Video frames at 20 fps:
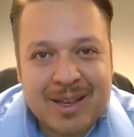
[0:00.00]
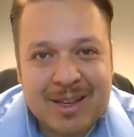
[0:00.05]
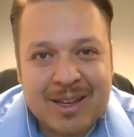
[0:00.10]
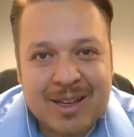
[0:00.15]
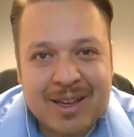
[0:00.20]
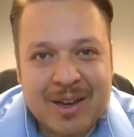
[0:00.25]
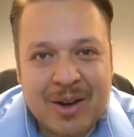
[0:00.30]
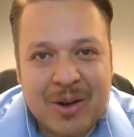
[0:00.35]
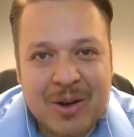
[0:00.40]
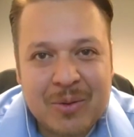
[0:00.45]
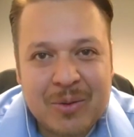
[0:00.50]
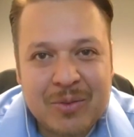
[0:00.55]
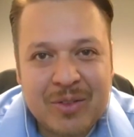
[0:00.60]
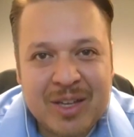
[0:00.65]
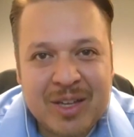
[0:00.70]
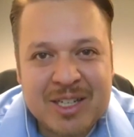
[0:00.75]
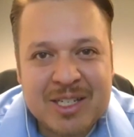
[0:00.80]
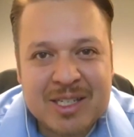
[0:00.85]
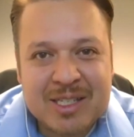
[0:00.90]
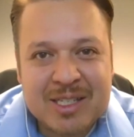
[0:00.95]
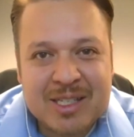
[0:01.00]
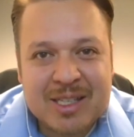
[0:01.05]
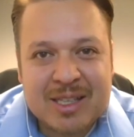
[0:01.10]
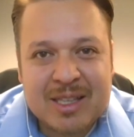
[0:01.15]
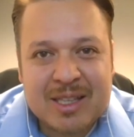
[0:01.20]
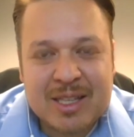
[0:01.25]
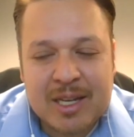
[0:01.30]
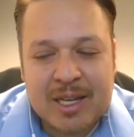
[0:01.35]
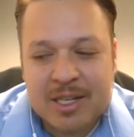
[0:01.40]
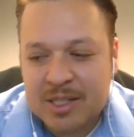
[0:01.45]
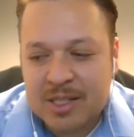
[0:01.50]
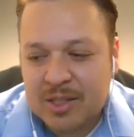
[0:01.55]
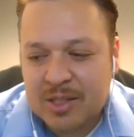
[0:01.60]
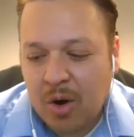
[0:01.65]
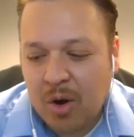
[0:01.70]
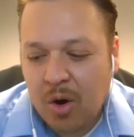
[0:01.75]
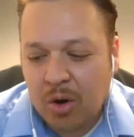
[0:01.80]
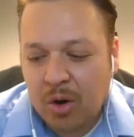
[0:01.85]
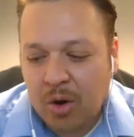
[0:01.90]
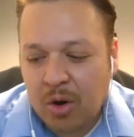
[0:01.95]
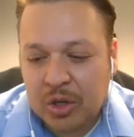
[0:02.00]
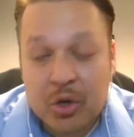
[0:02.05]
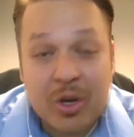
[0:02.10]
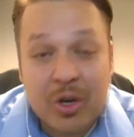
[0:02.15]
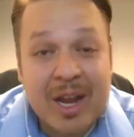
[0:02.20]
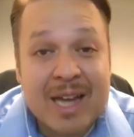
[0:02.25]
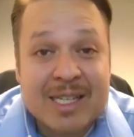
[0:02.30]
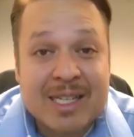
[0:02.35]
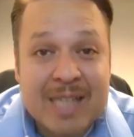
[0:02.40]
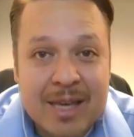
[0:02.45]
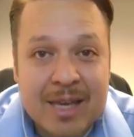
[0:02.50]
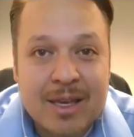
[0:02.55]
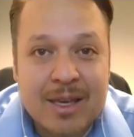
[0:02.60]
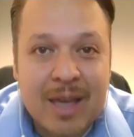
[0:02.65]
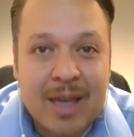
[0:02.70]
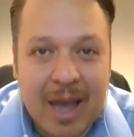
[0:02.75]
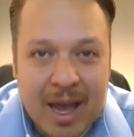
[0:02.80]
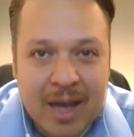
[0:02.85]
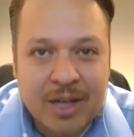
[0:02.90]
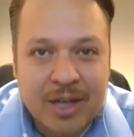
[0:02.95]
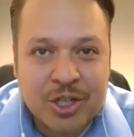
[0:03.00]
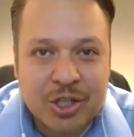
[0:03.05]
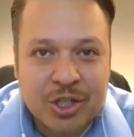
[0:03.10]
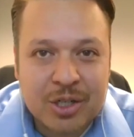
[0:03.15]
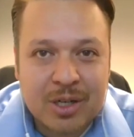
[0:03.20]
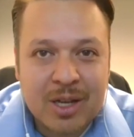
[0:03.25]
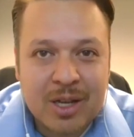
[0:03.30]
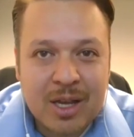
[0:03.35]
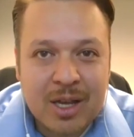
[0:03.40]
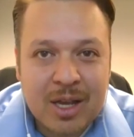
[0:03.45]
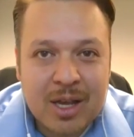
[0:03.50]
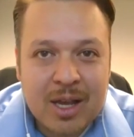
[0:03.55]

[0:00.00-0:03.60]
You know, they just, they just are good at taking action.